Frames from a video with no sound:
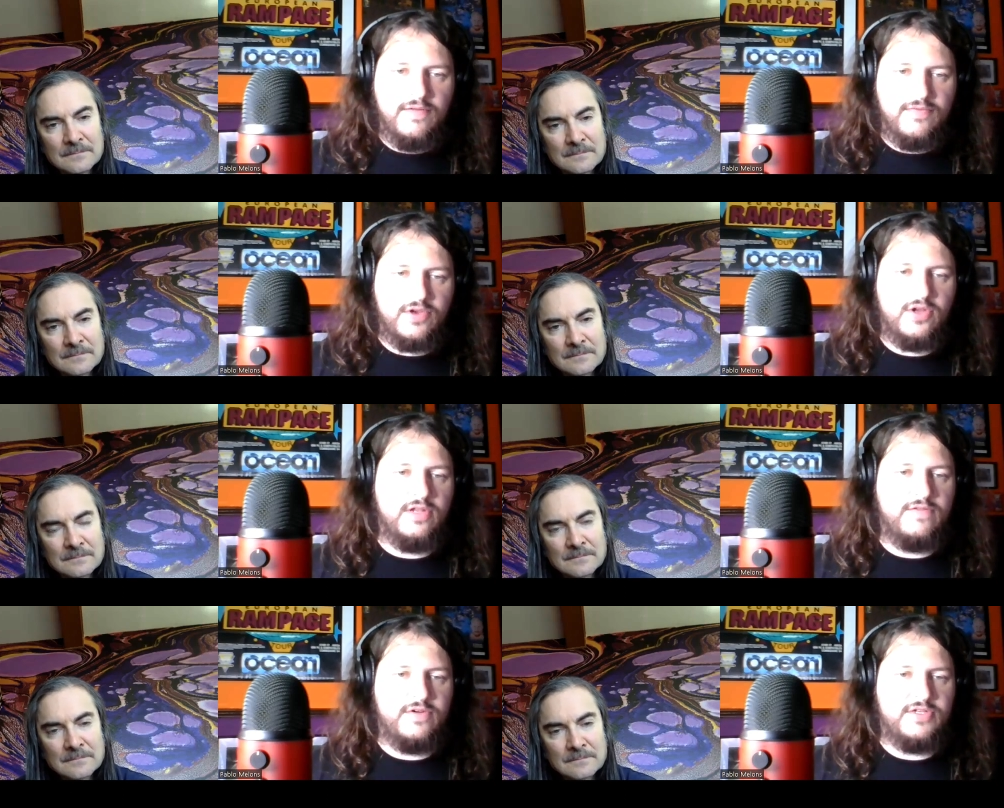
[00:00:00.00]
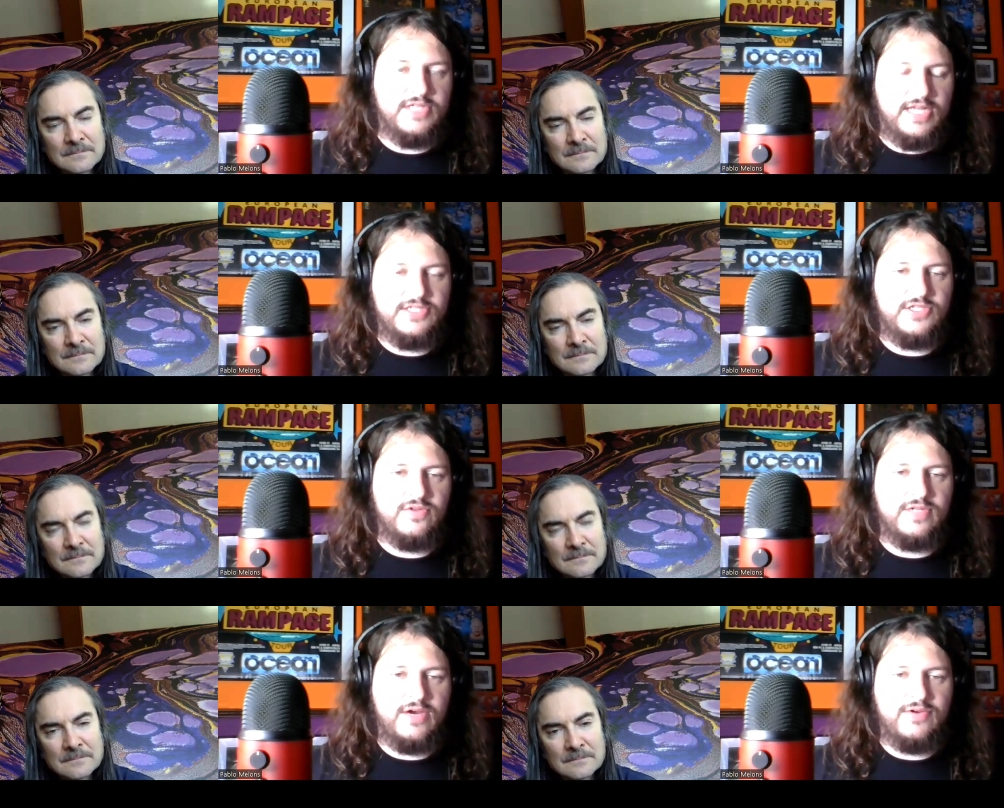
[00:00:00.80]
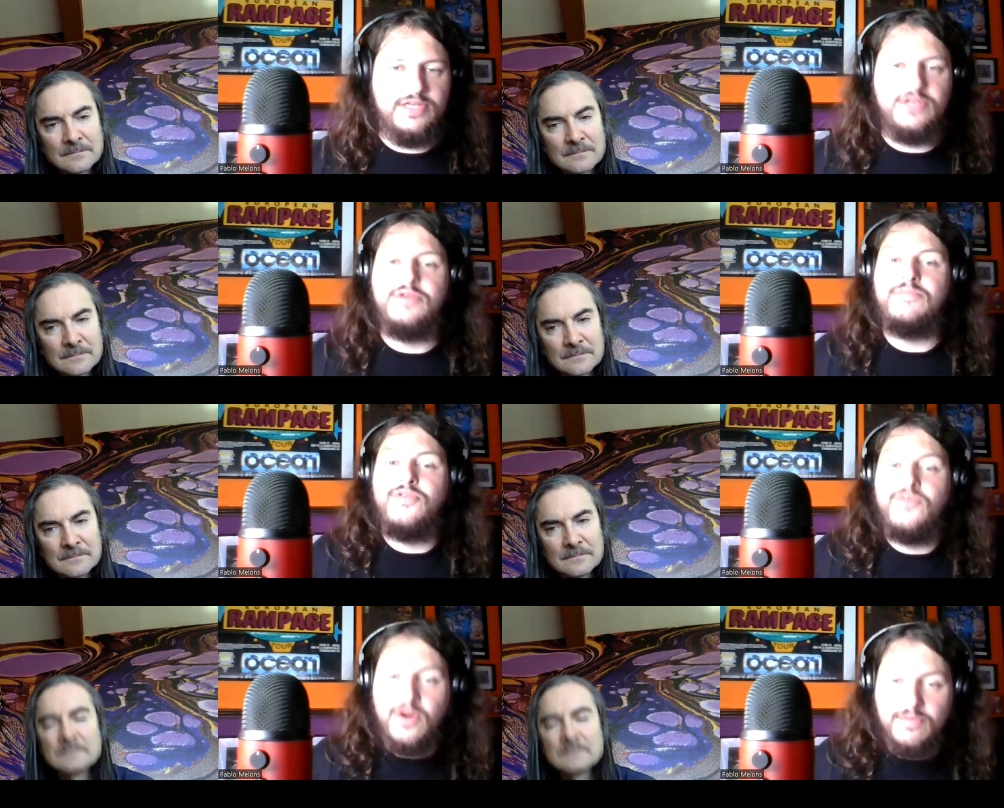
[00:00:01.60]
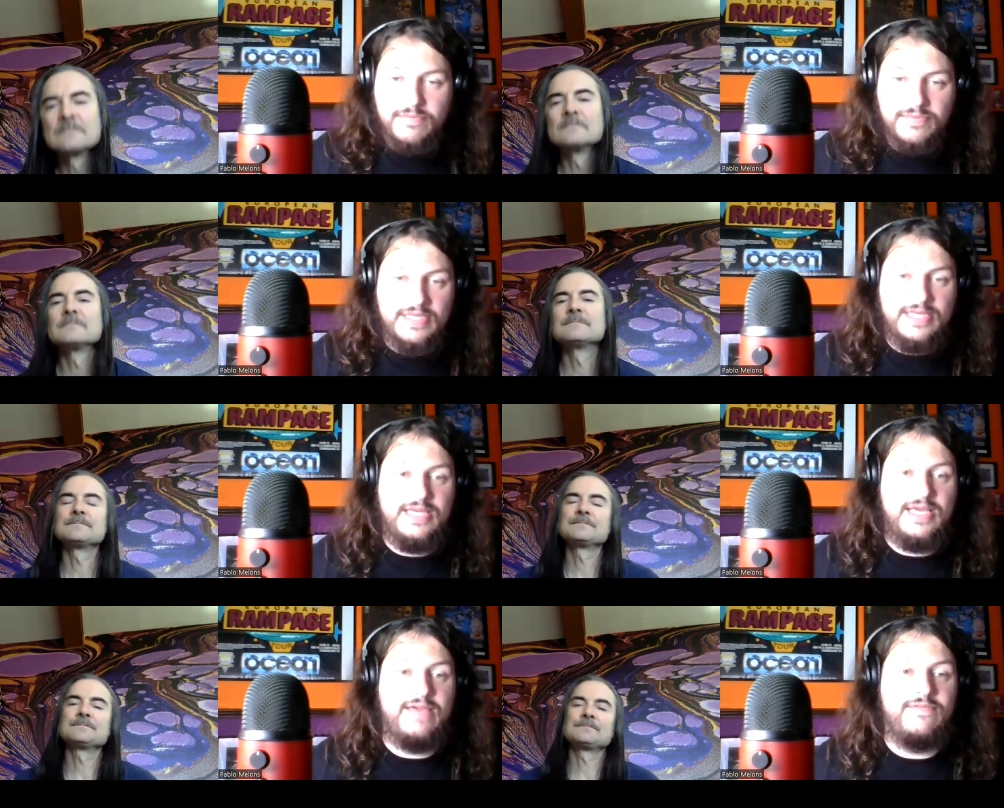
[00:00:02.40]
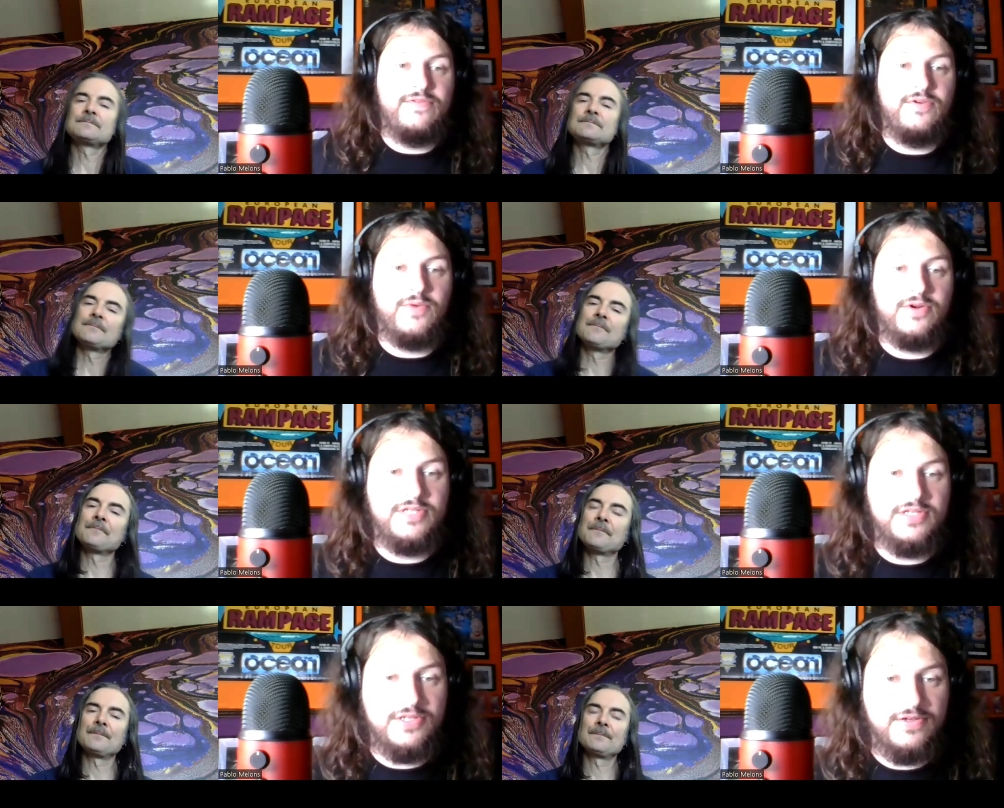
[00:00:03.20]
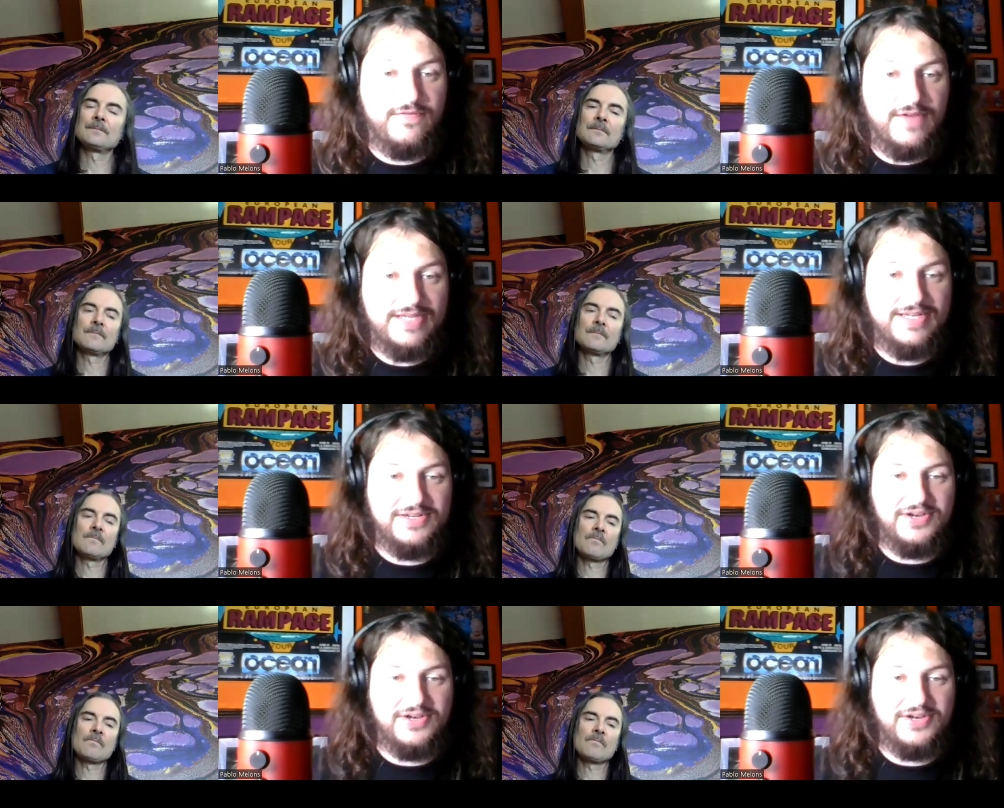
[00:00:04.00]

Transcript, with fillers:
Speaker 1: The coloured version is sold out. You could probably, if you wanted to, find it